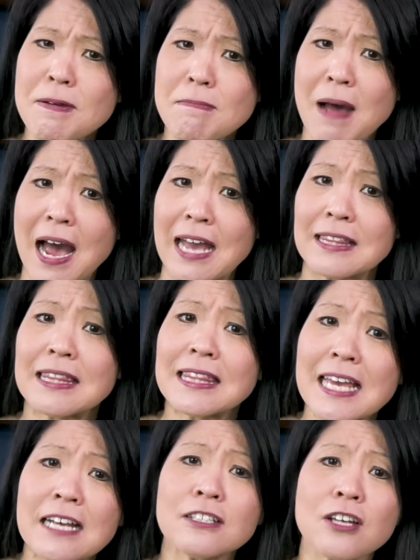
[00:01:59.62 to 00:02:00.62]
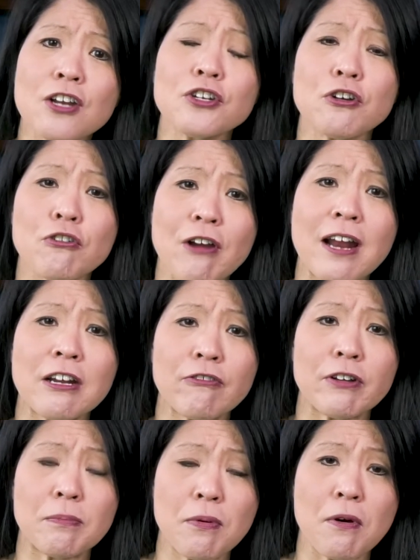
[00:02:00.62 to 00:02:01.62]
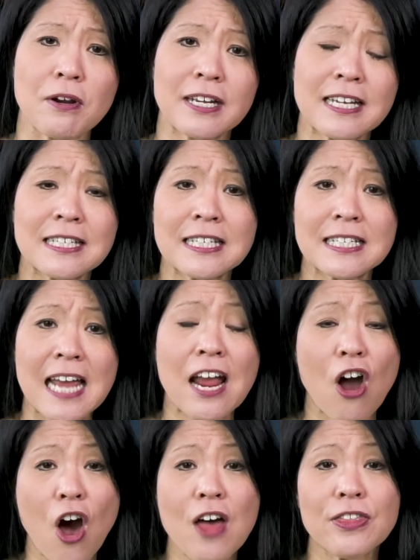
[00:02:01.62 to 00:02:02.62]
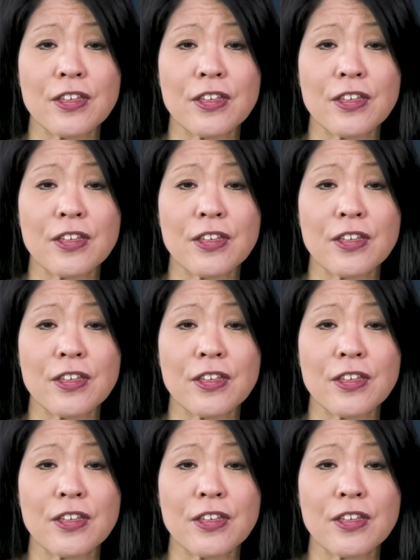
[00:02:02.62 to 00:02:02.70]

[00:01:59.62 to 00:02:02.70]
in mind, things on your credit report can stay on